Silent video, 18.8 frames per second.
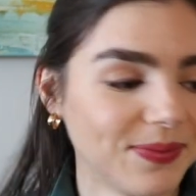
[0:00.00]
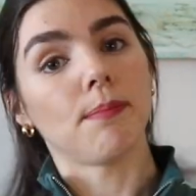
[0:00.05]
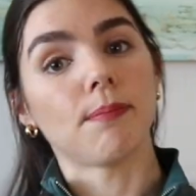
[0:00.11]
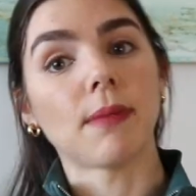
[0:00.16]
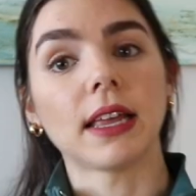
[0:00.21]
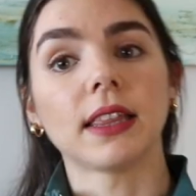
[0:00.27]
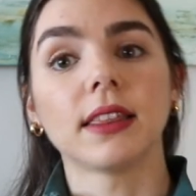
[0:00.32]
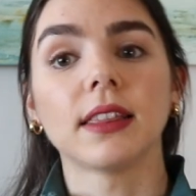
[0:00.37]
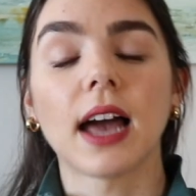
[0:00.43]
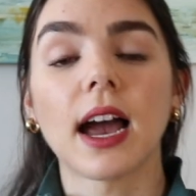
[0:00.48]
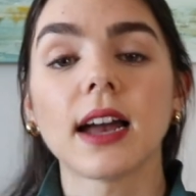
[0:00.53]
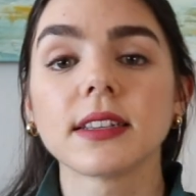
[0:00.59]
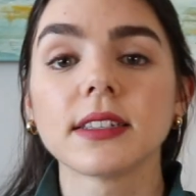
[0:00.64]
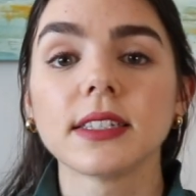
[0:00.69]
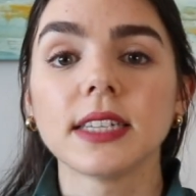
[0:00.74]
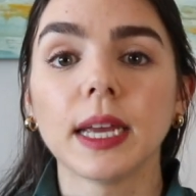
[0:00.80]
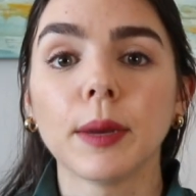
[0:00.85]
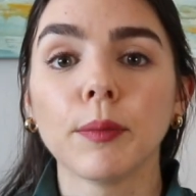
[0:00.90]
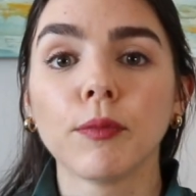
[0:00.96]
My
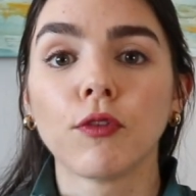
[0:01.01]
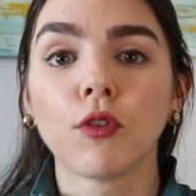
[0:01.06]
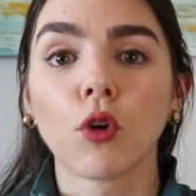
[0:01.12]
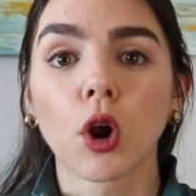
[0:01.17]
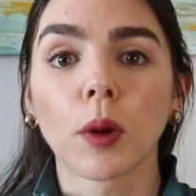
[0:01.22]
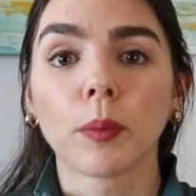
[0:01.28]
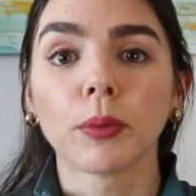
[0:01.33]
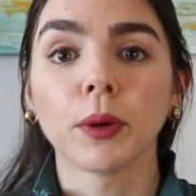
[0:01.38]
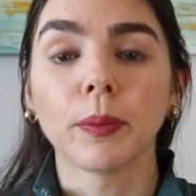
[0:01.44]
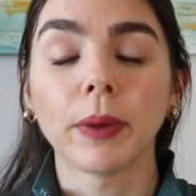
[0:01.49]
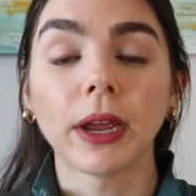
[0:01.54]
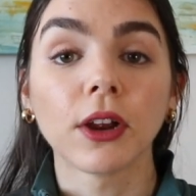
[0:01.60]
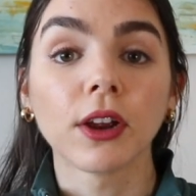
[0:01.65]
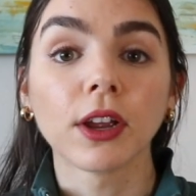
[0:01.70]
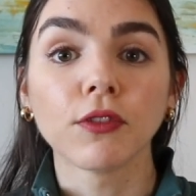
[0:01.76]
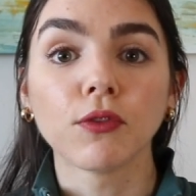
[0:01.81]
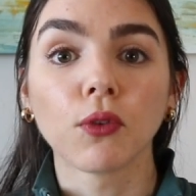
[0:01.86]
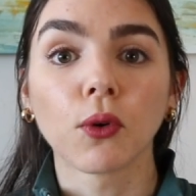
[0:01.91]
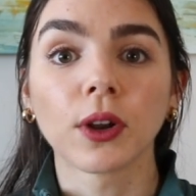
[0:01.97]
last tip for
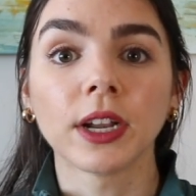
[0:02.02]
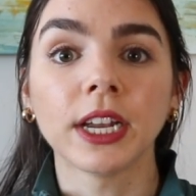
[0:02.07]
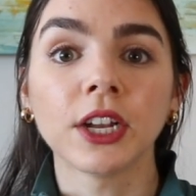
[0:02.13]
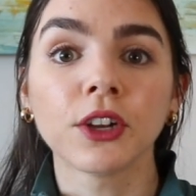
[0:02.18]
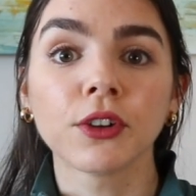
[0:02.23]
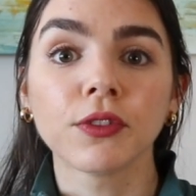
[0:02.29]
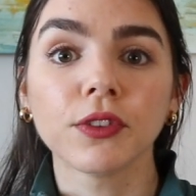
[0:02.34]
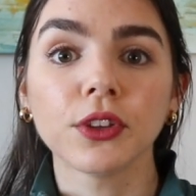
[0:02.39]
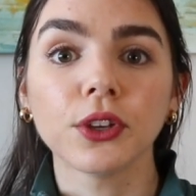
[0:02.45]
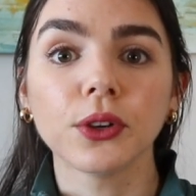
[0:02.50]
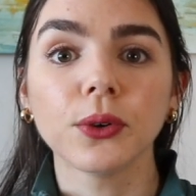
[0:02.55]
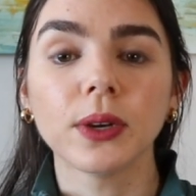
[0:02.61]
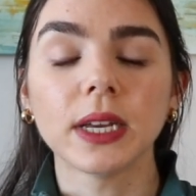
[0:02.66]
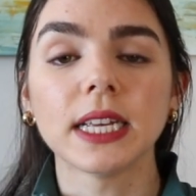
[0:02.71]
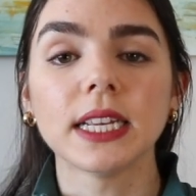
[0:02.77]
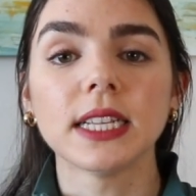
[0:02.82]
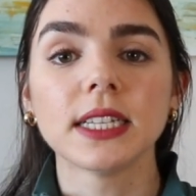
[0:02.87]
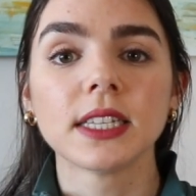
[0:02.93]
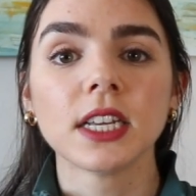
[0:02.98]
preparing for an interview
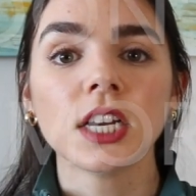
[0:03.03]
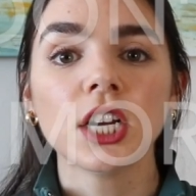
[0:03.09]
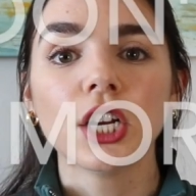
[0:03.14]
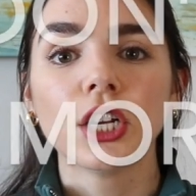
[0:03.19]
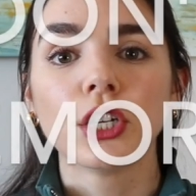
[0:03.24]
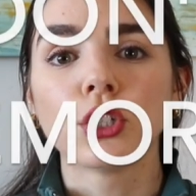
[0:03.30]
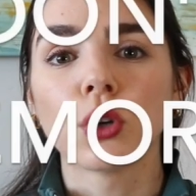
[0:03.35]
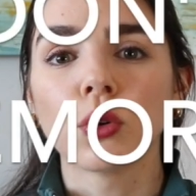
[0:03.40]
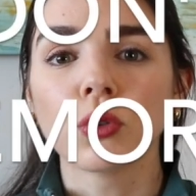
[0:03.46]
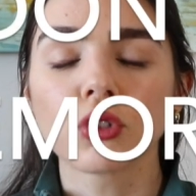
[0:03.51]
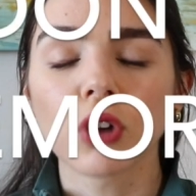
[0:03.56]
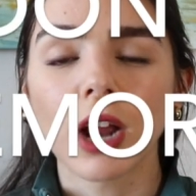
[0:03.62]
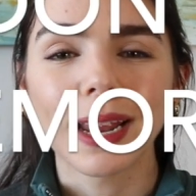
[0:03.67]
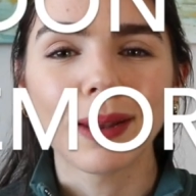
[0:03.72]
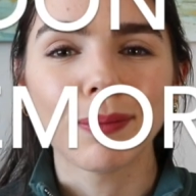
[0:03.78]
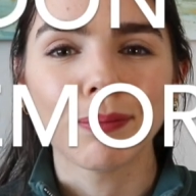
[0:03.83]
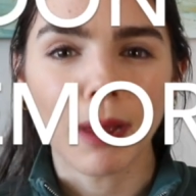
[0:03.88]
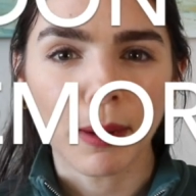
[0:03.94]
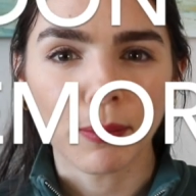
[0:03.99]
is don't try
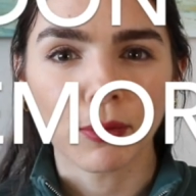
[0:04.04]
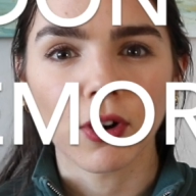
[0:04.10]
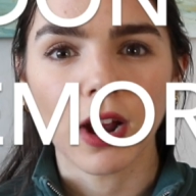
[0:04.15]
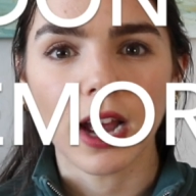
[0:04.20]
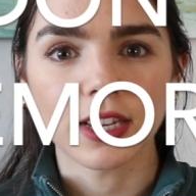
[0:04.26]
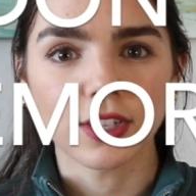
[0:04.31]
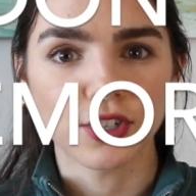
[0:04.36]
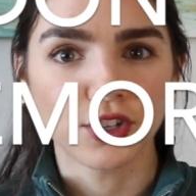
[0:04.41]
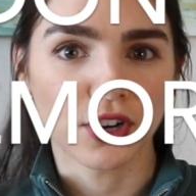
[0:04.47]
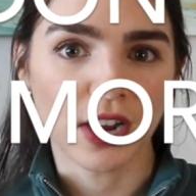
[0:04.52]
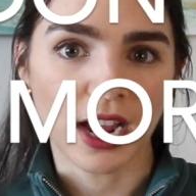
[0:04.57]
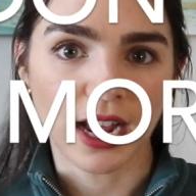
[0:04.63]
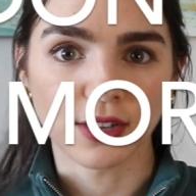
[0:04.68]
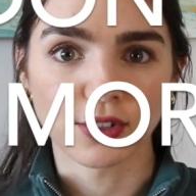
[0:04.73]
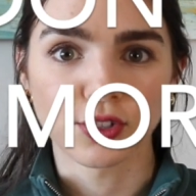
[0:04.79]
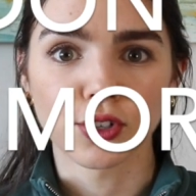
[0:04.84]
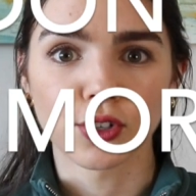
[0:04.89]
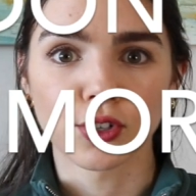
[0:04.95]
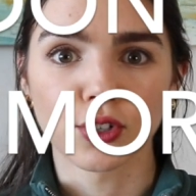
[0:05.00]
and memorize your
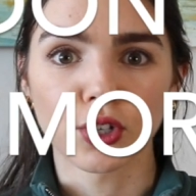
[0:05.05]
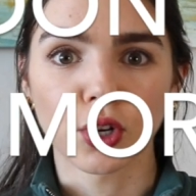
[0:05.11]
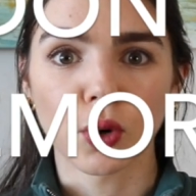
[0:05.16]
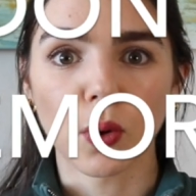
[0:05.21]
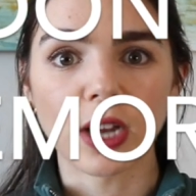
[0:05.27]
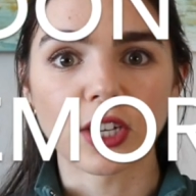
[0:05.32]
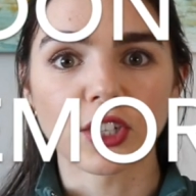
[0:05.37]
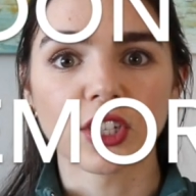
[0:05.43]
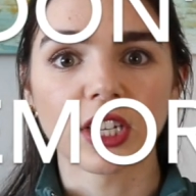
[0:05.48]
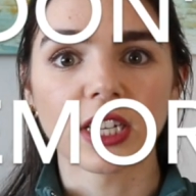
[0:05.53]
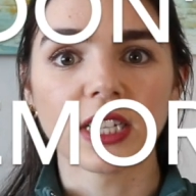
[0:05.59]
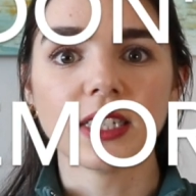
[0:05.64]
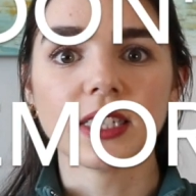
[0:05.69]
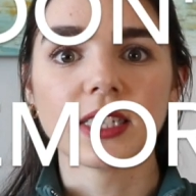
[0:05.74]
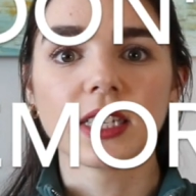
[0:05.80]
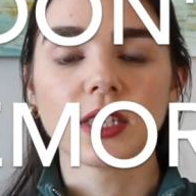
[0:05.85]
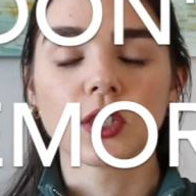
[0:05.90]
answers to questions.